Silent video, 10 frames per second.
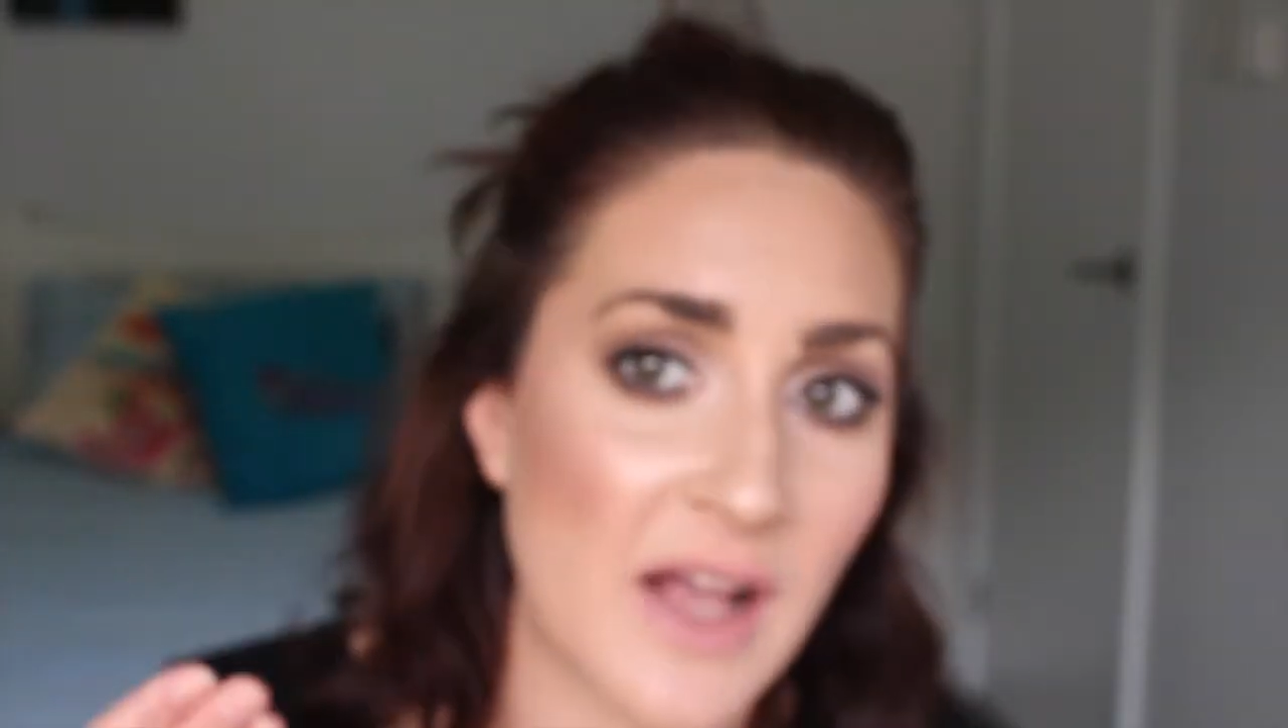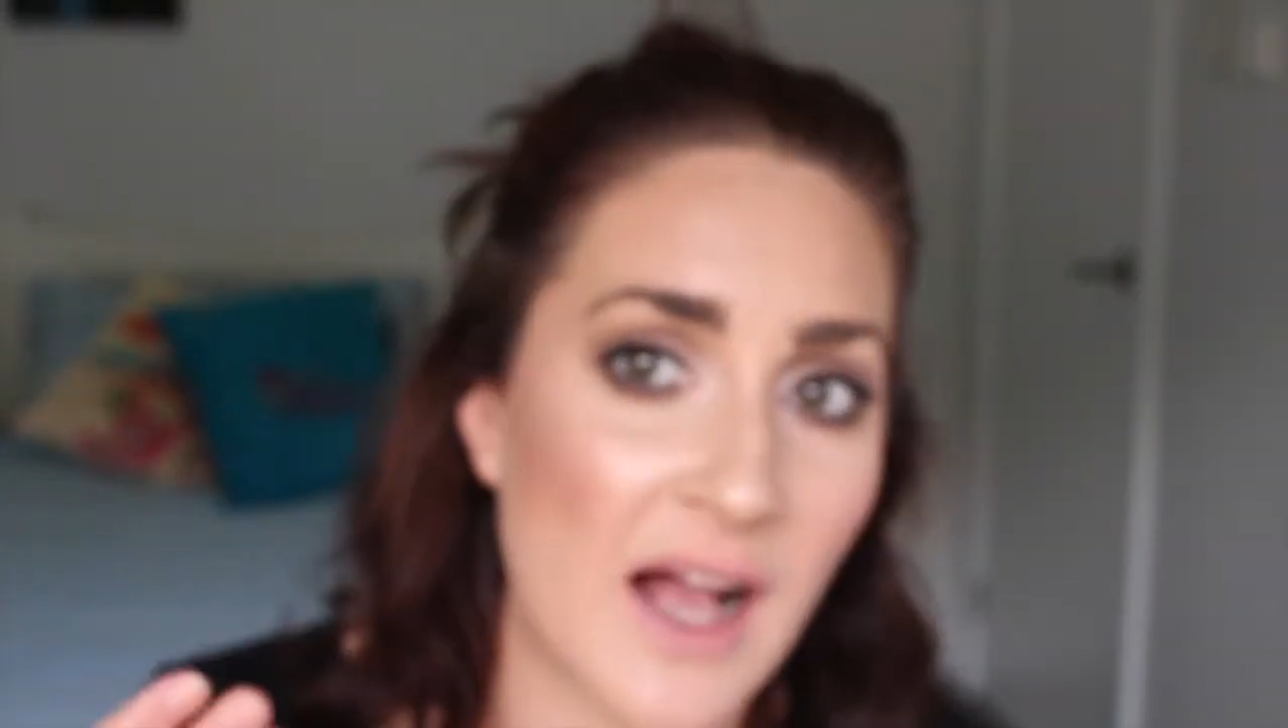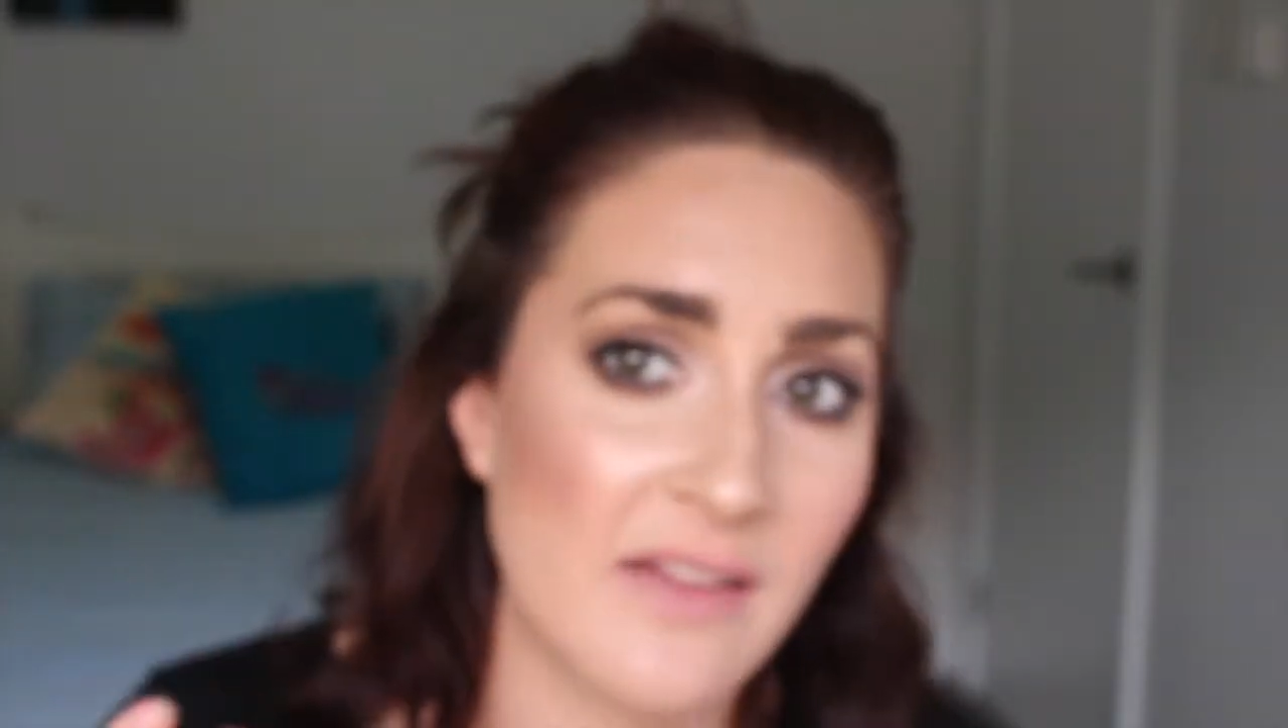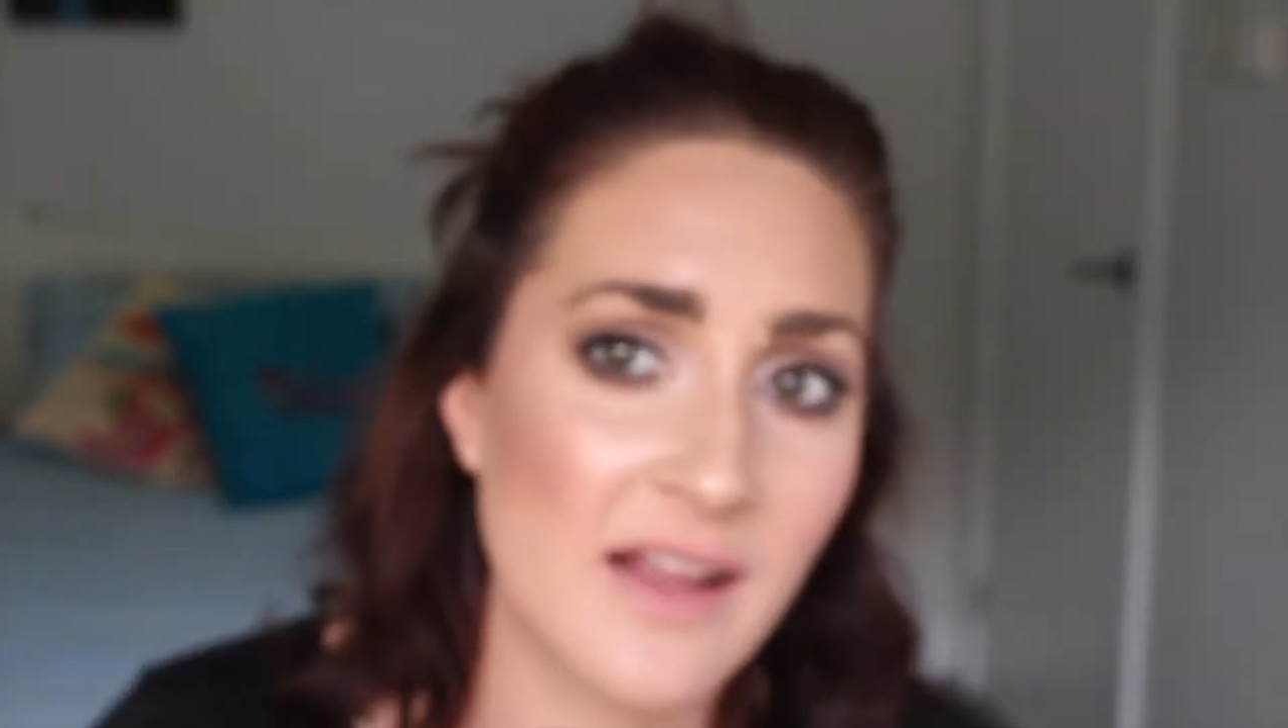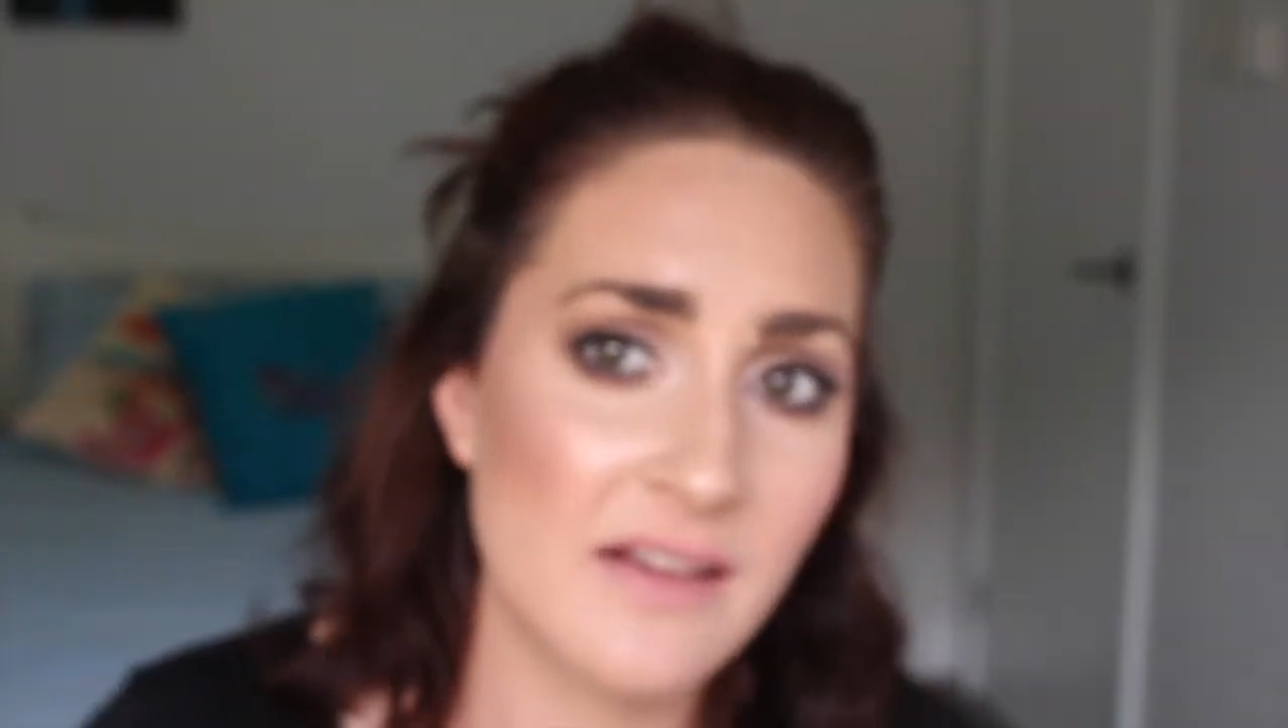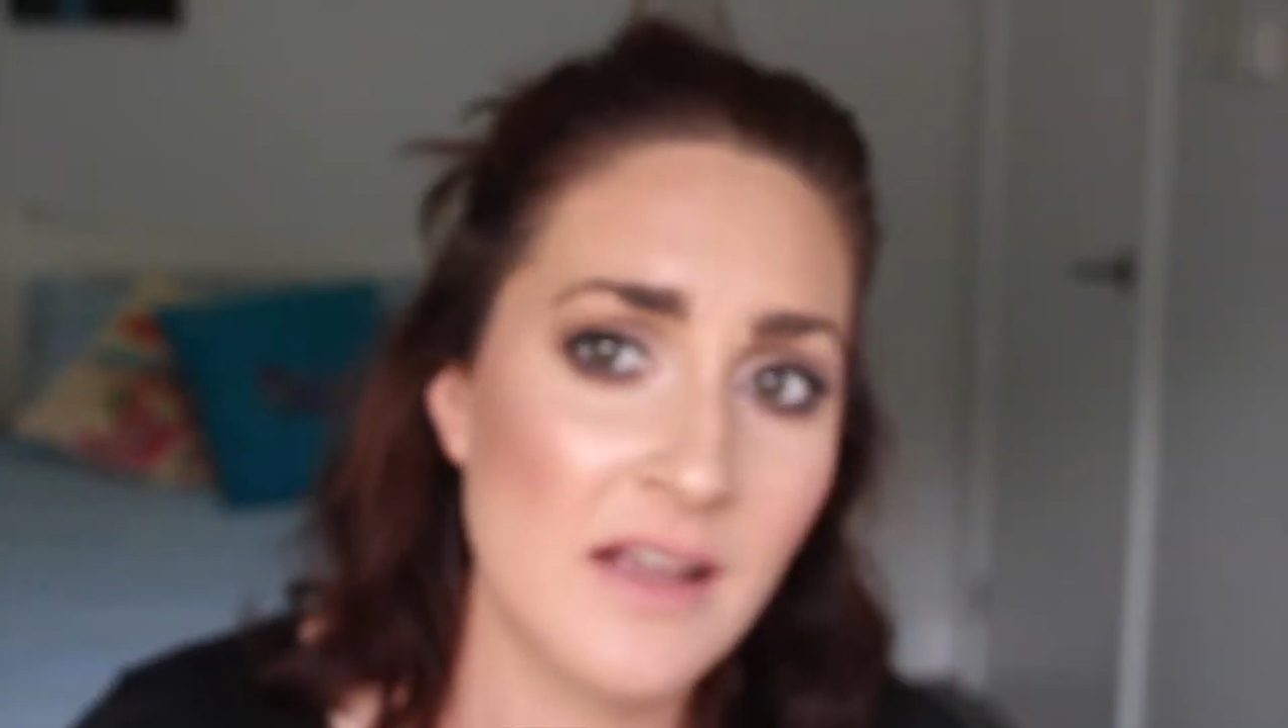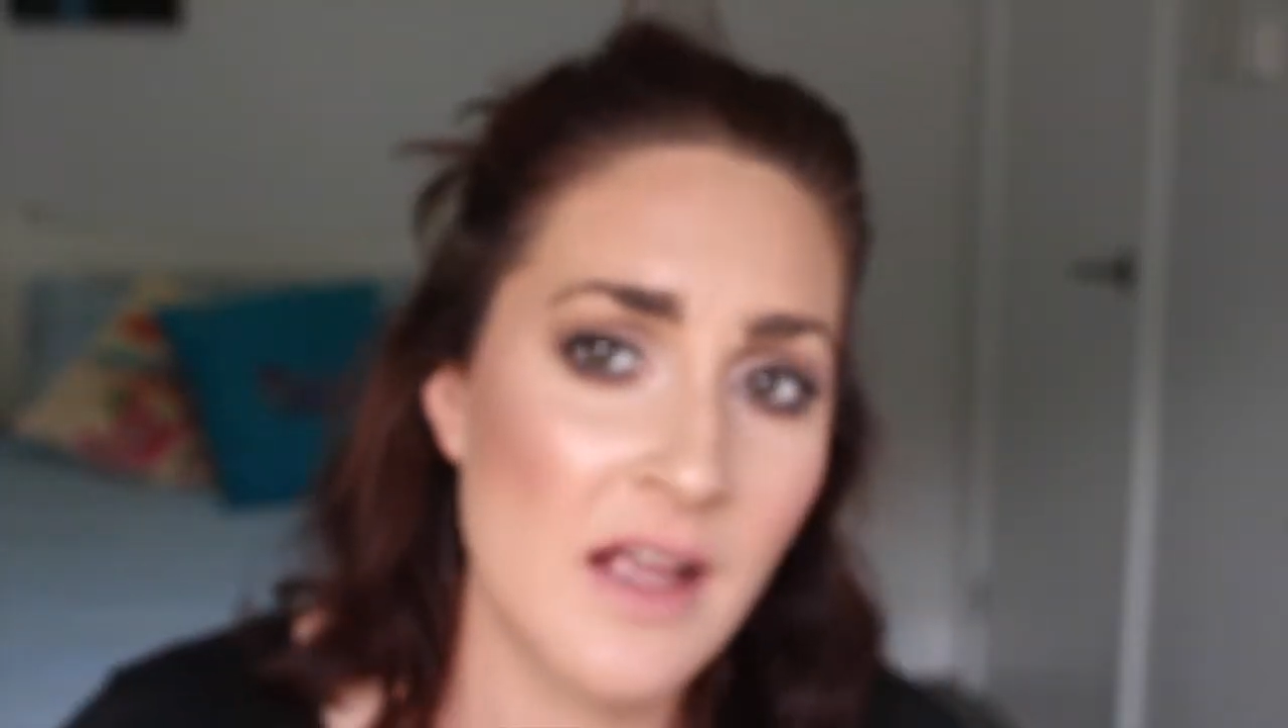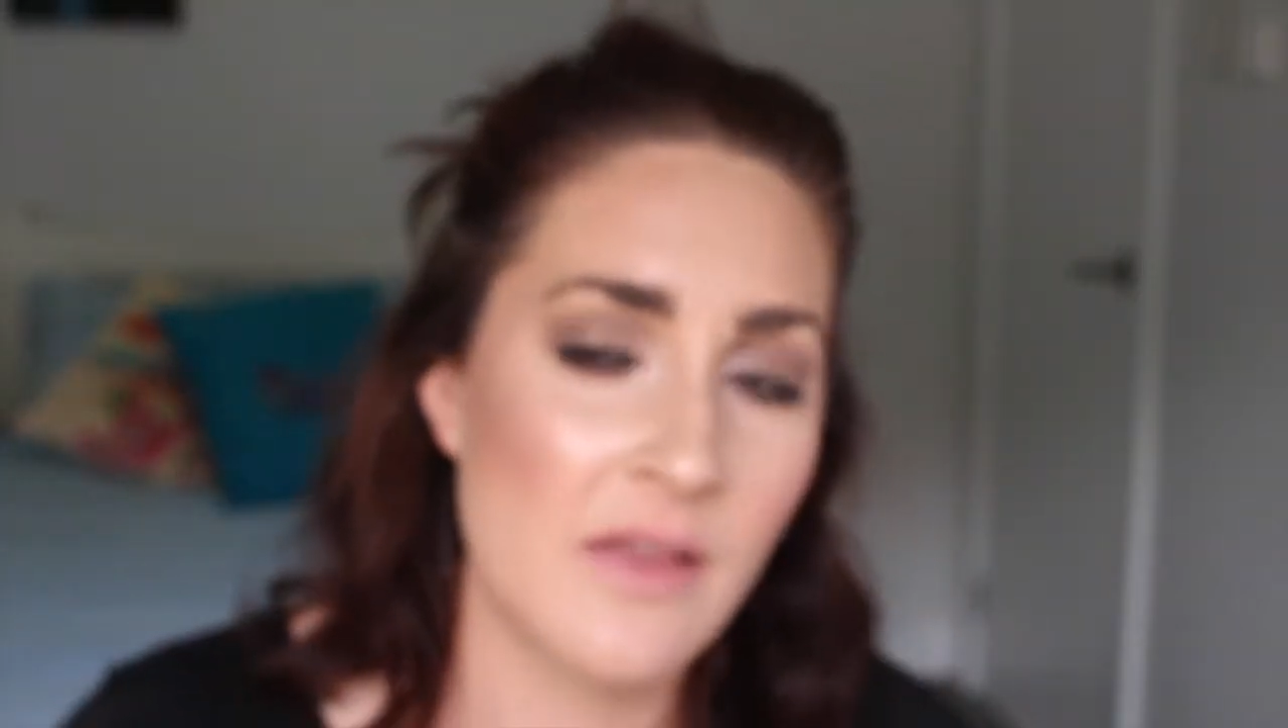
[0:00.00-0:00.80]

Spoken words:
colour.